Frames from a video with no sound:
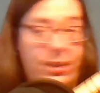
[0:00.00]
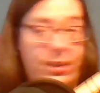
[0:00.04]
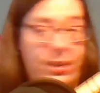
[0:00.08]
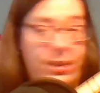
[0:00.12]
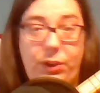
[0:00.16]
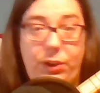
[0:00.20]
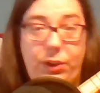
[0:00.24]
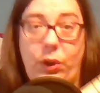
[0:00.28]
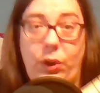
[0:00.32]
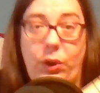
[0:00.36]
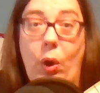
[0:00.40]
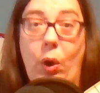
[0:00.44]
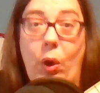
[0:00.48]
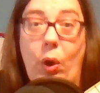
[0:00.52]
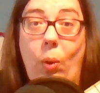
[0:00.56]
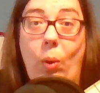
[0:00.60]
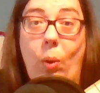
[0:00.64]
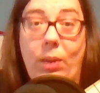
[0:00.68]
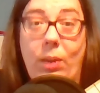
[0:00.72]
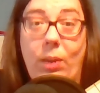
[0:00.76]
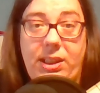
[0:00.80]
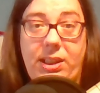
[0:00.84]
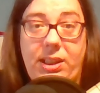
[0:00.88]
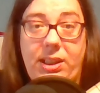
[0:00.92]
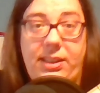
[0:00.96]
to know
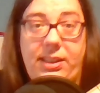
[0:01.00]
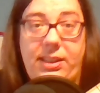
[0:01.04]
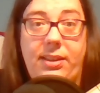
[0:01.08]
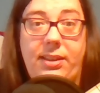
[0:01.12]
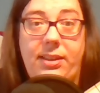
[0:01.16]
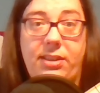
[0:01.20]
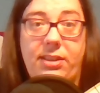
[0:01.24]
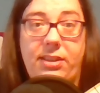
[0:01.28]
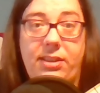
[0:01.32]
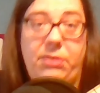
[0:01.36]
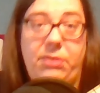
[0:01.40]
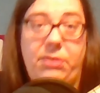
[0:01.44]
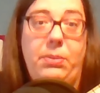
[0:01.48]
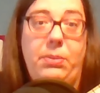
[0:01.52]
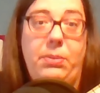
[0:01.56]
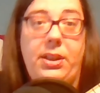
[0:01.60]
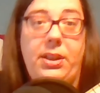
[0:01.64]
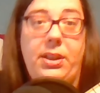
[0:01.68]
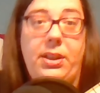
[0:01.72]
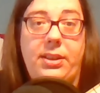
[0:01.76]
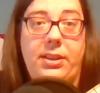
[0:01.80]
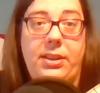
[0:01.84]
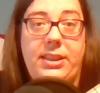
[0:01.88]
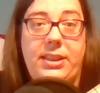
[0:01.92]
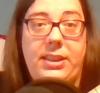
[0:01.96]
what this
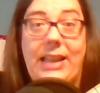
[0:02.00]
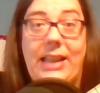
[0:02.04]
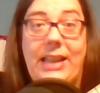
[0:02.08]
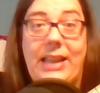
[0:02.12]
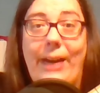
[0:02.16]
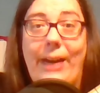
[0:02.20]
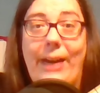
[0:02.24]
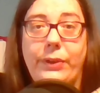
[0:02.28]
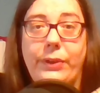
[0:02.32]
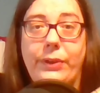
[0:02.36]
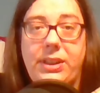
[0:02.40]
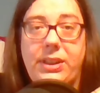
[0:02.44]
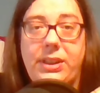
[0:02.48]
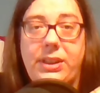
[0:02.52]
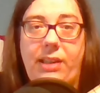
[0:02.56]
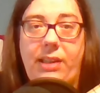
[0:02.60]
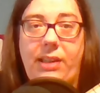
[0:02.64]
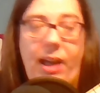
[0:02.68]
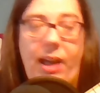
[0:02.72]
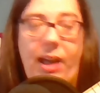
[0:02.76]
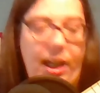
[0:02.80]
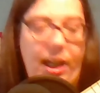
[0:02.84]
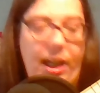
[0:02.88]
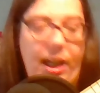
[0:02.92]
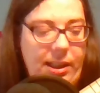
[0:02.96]
instrument sounds
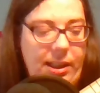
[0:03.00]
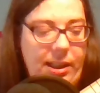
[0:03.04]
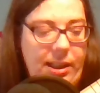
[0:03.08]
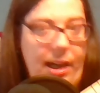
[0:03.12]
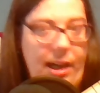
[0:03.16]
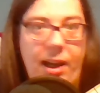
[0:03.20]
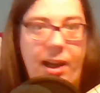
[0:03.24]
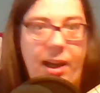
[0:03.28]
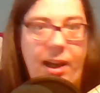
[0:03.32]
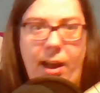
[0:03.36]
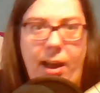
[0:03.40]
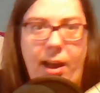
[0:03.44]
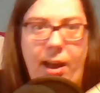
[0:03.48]
like, I